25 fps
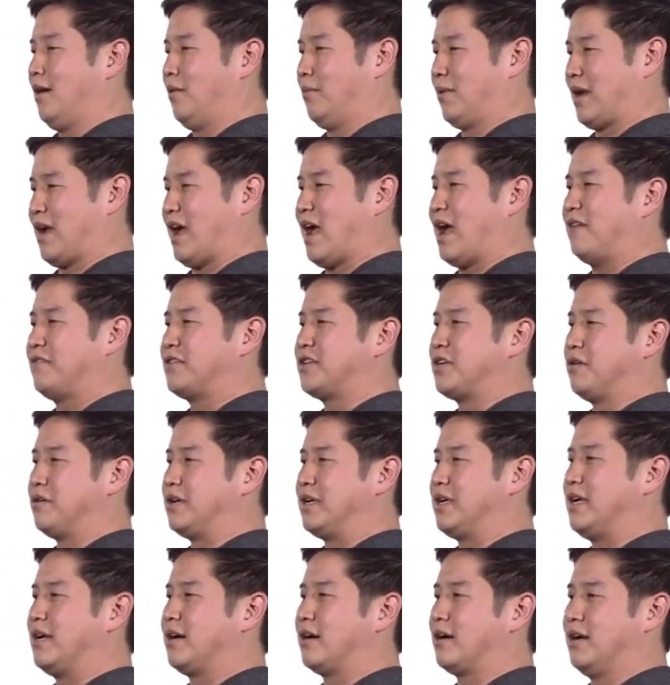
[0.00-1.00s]
What I have shown
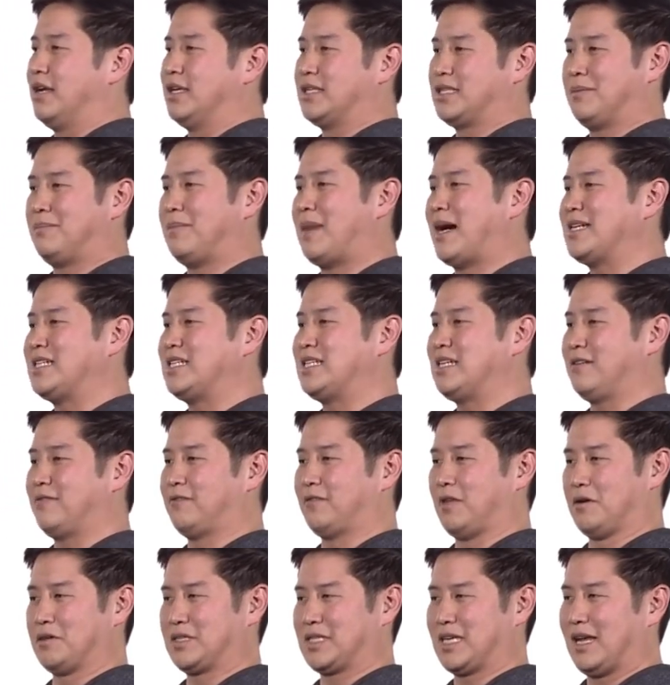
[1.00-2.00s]
here is a MiSeq
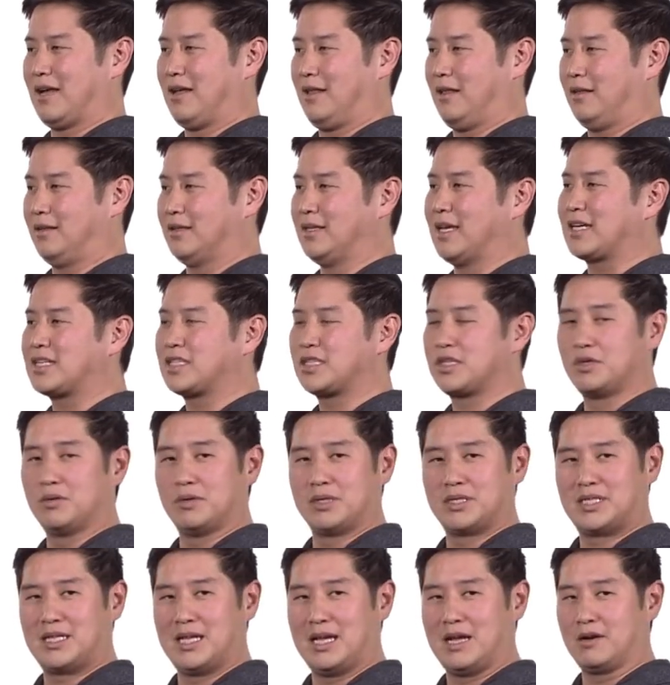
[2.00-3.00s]
flow cell next to
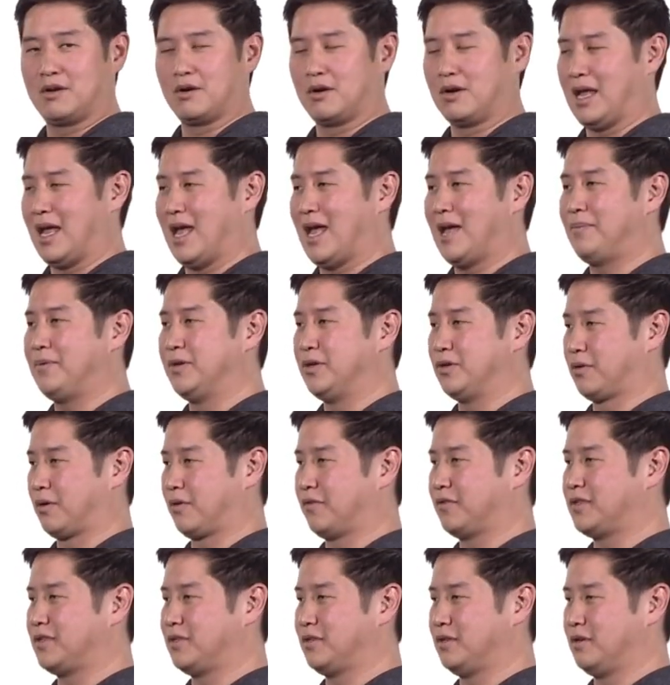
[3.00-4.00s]
a standard
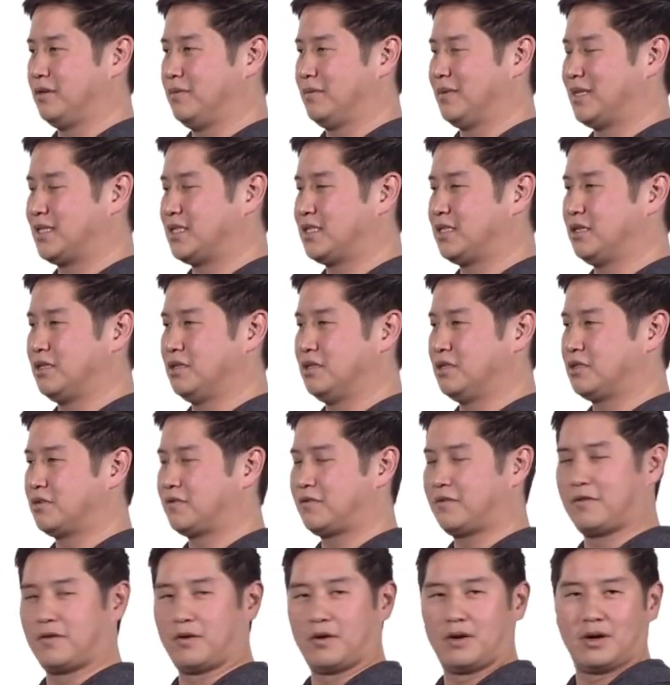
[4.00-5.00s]
Eppendorf tube that's
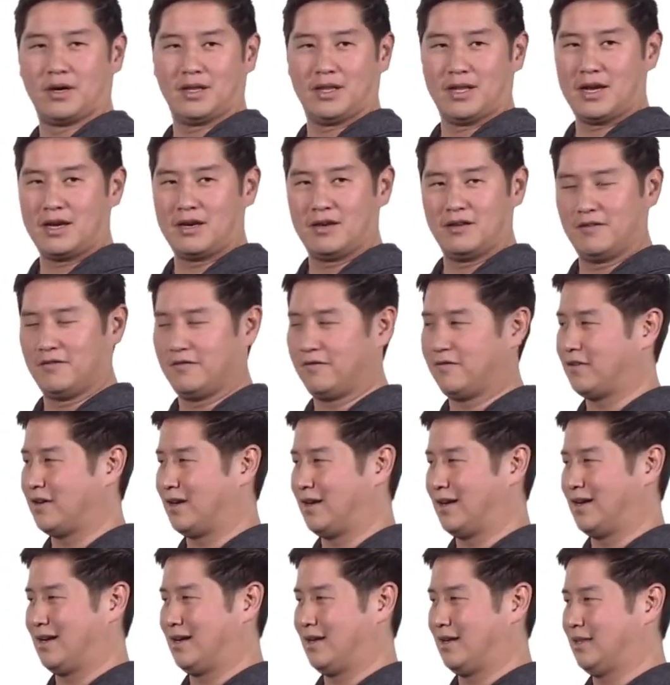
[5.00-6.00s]
used for a lot of
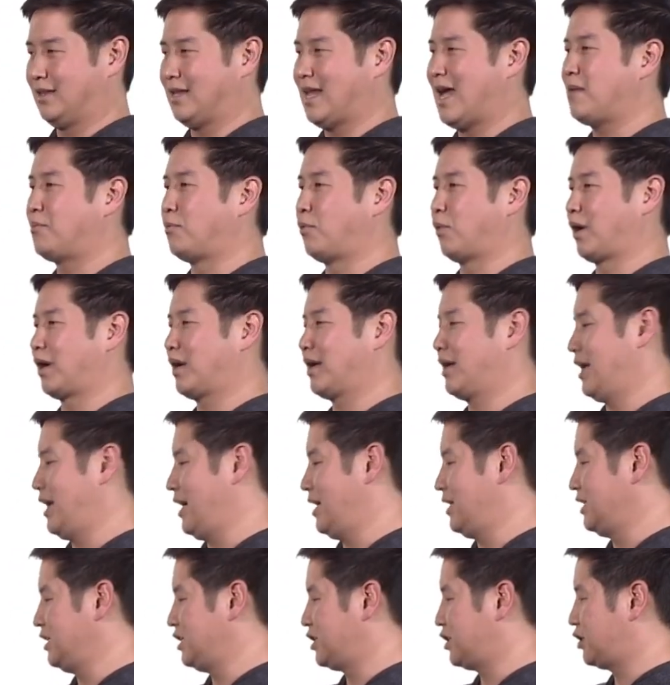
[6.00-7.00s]
uh, lab work.
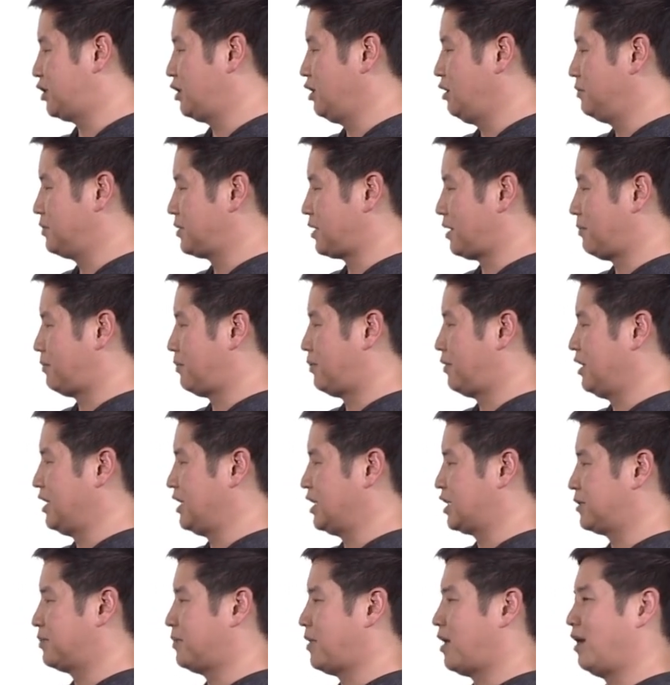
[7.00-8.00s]
And these tubes are
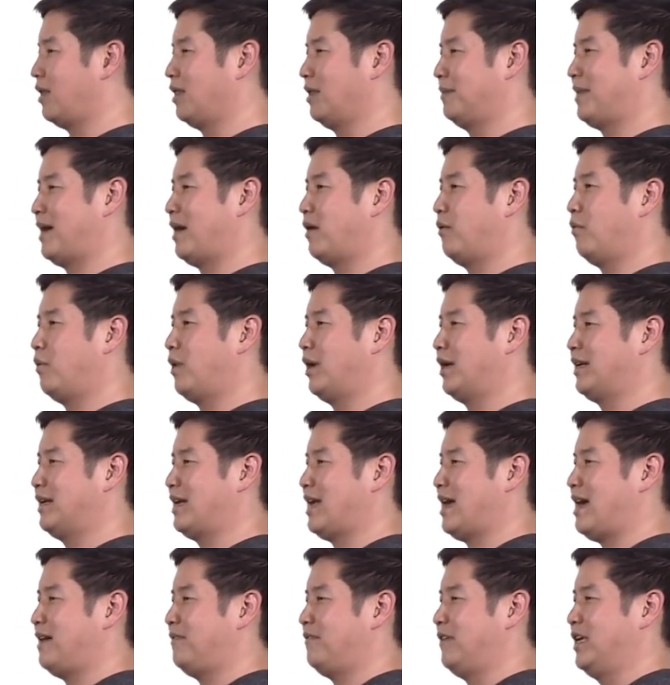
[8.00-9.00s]
pretty small, about one
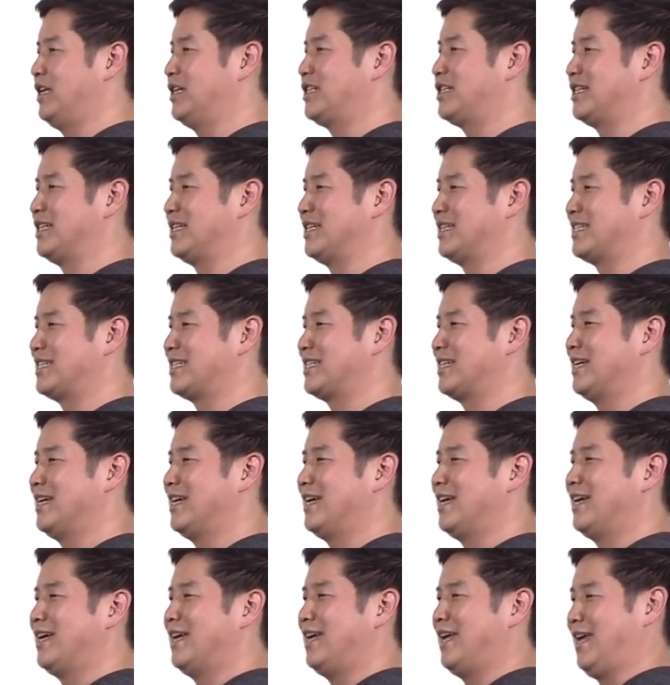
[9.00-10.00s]
and a half inches
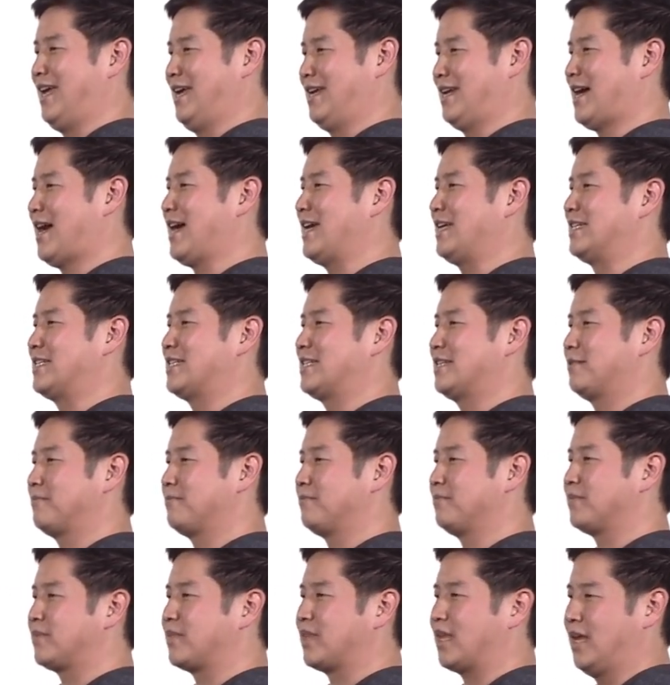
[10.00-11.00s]
in height.
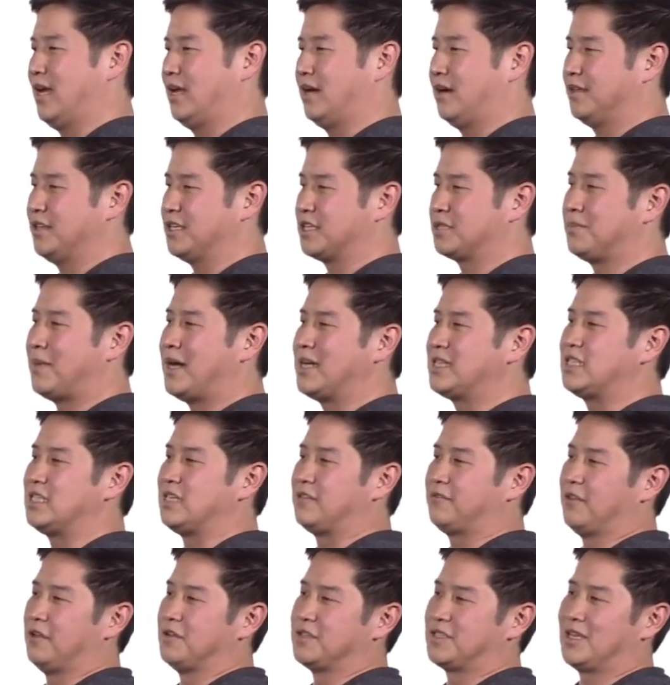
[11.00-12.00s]
And on this
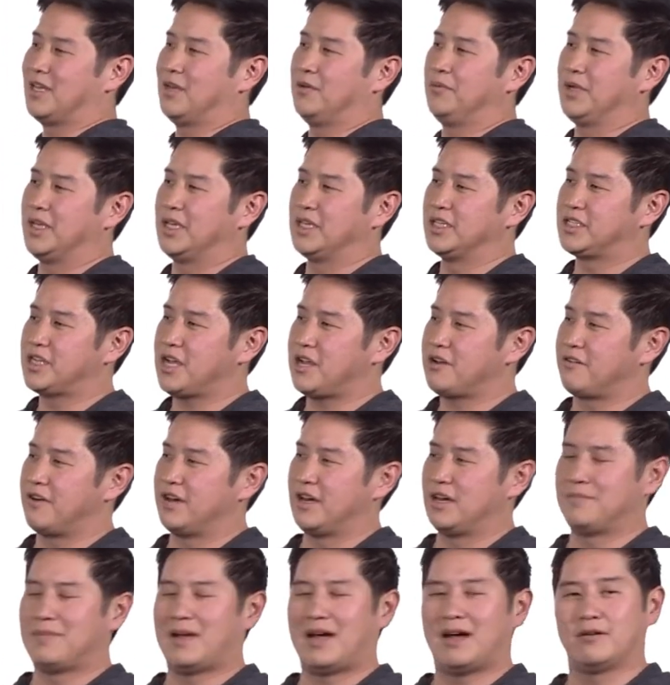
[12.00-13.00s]
MiSeq flow cell, we can
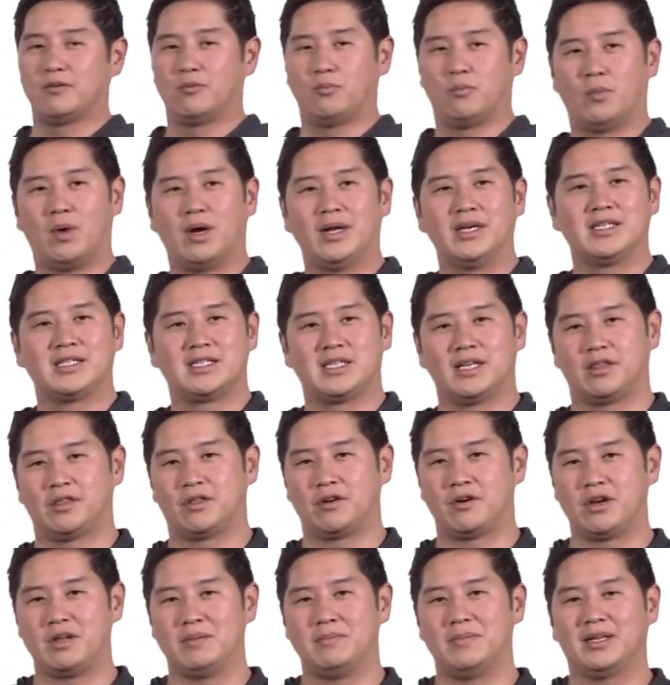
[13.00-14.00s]
generate about one to
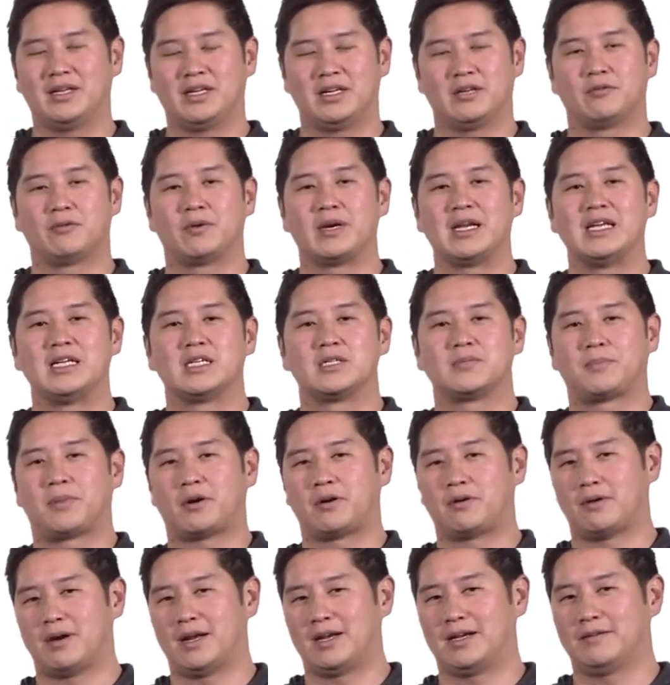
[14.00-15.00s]
thirty million reads
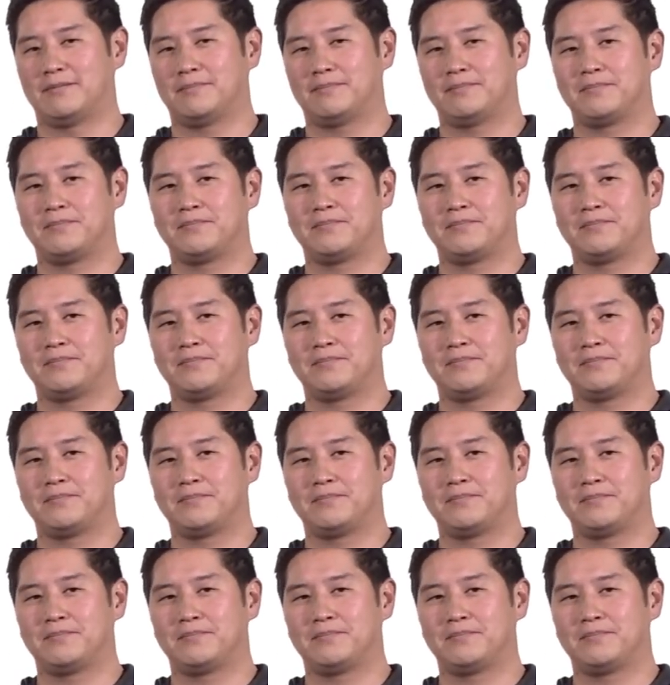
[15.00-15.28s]
per run.